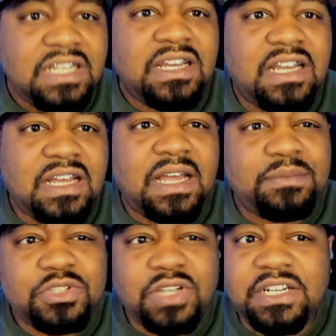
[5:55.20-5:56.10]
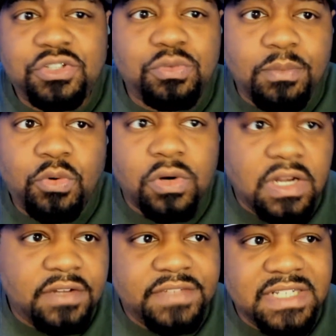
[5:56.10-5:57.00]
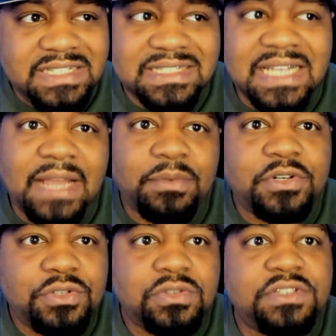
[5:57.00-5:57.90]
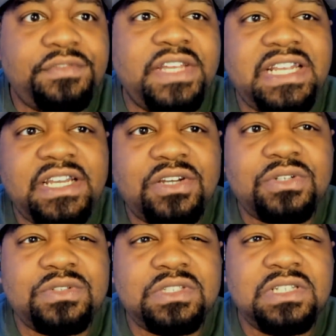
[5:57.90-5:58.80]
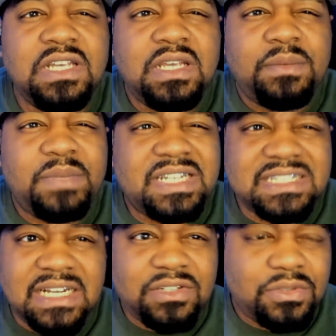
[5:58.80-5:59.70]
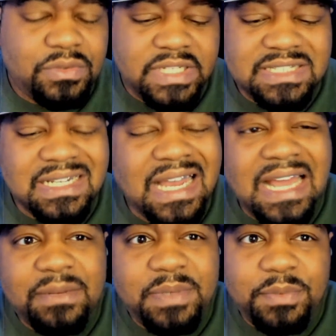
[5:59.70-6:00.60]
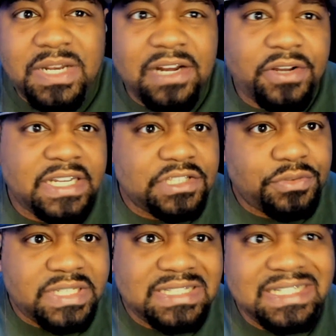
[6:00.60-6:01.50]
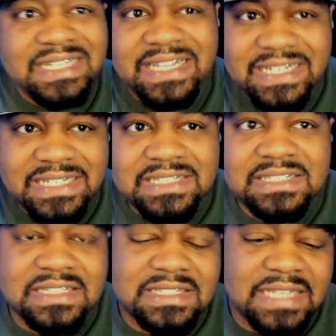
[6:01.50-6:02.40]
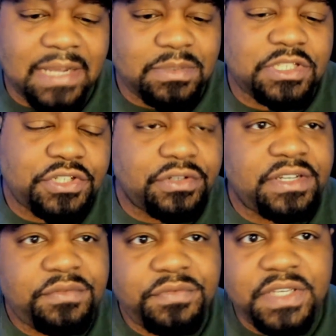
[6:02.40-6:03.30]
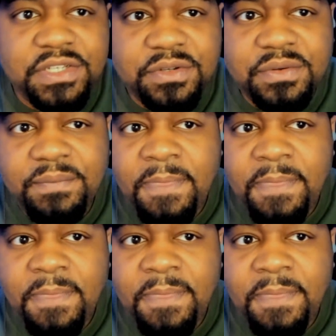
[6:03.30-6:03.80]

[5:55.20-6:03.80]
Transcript: Uh, I'm trying to do more of these cyber news videos because I know it's a lot of people that are interested in getting into the cybersecurity field.